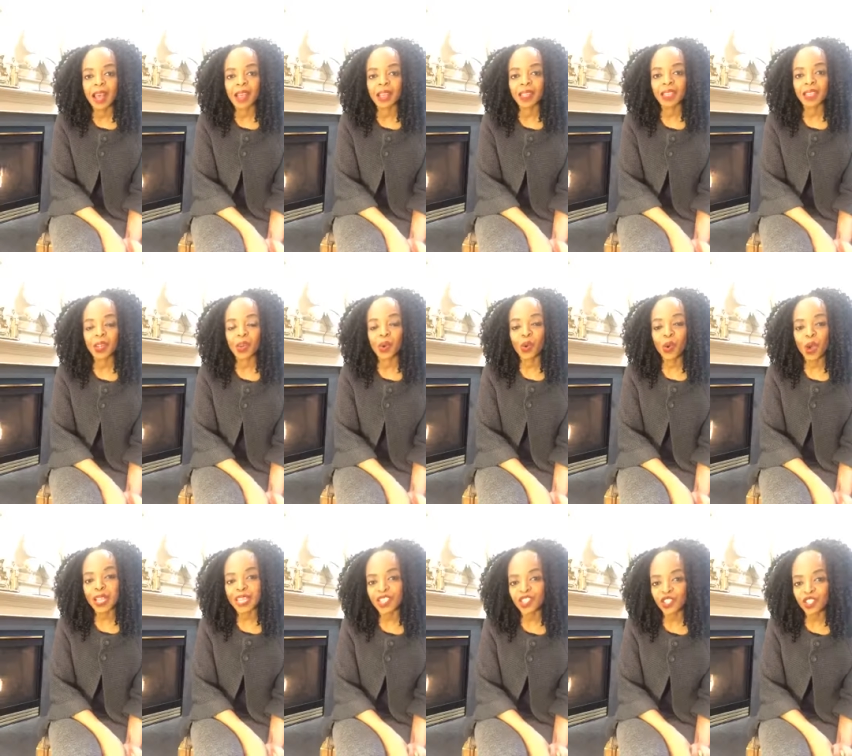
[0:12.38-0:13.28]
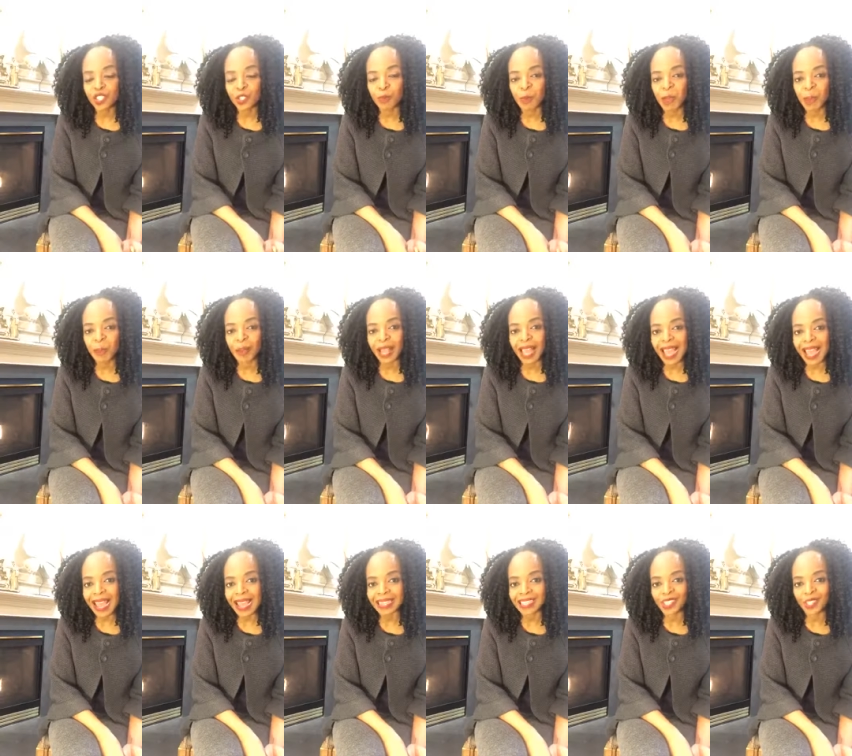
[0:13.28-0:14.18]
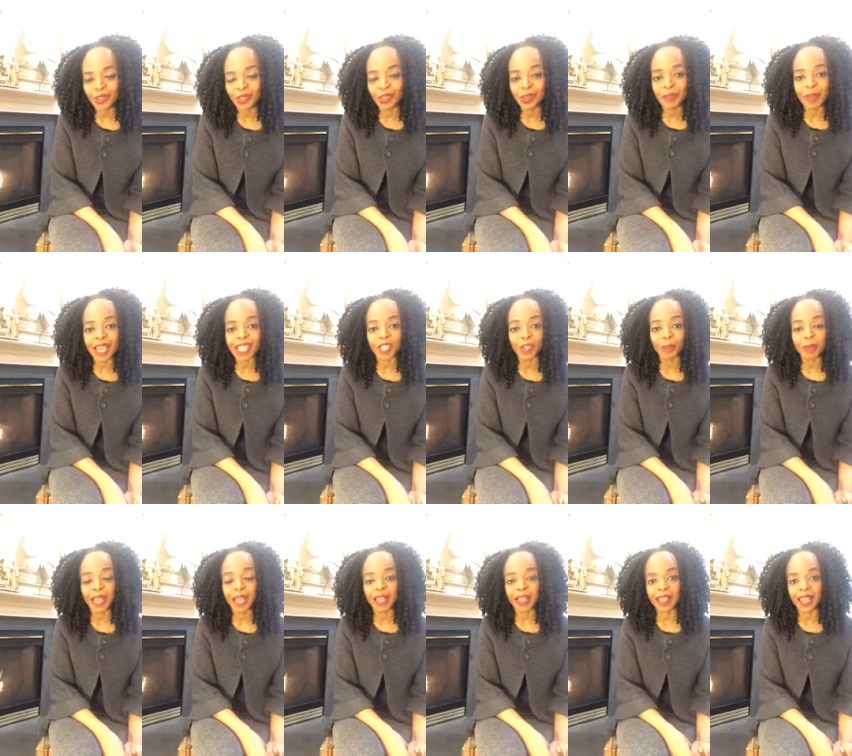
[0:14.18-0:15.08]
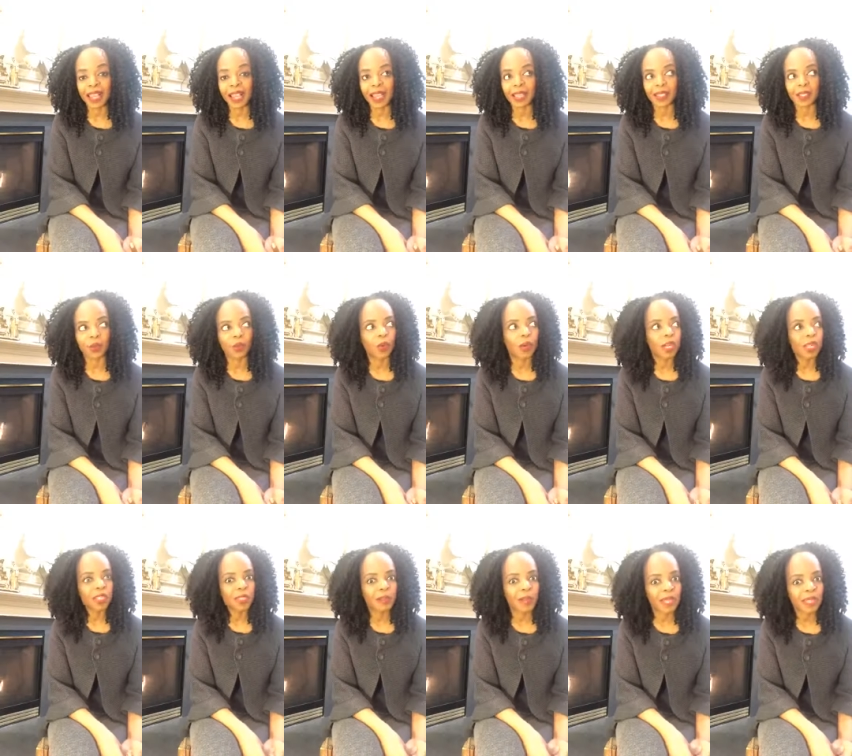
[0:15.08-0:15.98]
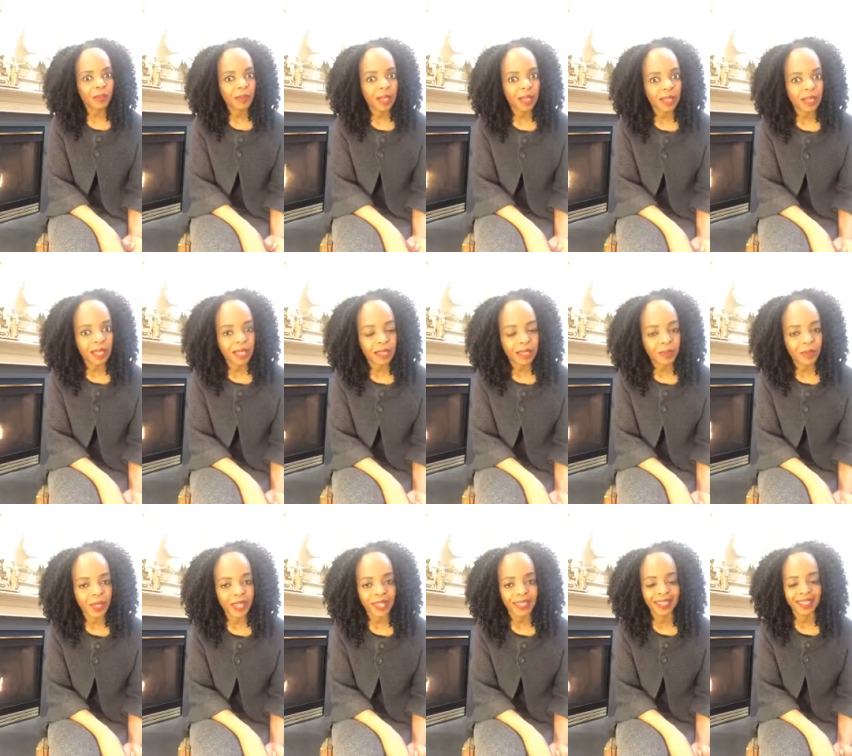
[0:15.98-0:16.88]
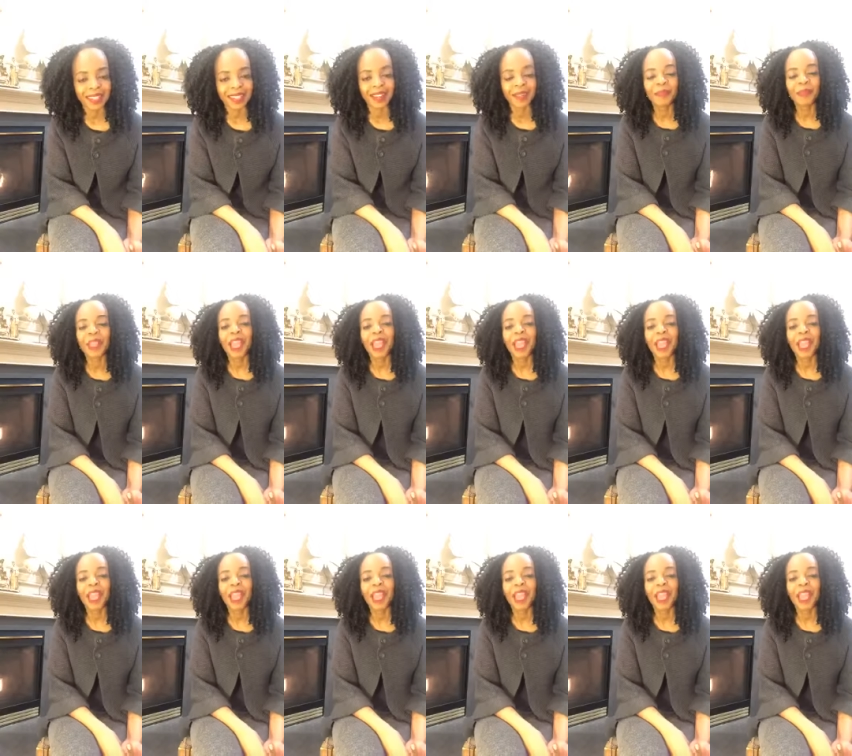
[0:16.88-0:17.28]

the questions people ask during the Master Plan class. What is the Master Plan class, Modesta?